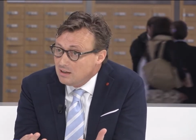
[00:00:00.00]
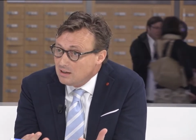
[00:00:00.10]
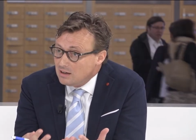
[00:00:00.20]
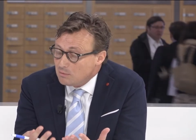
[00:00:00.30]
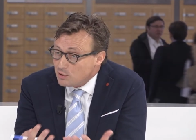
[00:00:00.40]

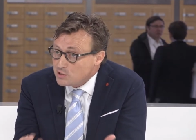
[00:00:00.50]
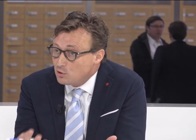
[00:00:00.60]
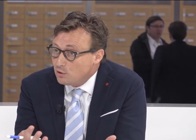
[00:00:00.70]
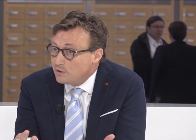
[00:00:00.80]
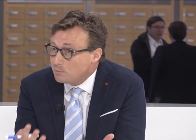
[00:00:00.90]
uh,
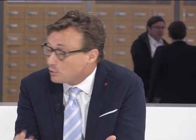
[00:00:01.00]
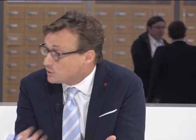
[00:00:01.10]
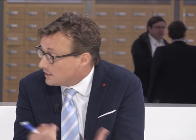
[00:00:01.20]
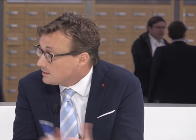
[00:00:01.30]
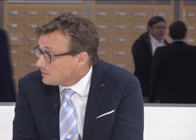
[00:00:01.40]
preserving,
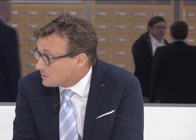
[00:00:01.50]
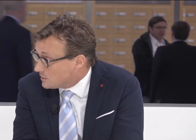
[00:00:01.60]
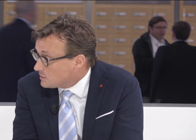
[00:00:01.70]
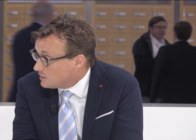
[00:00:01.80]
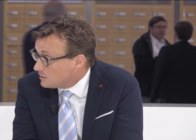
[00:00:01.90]
protecting
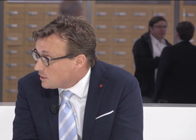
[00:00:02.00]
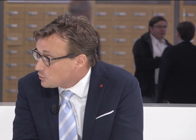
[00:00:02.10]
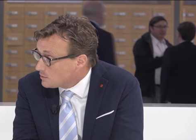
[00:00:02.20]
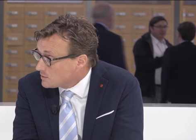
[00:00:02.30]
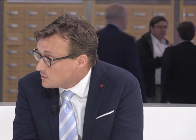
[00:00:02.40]
existing
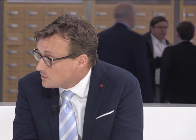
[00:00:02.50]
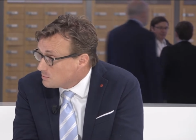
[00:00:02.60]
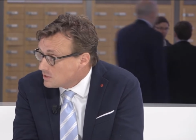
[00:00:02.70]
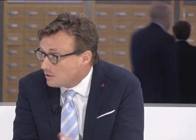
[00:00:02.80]
natural systems.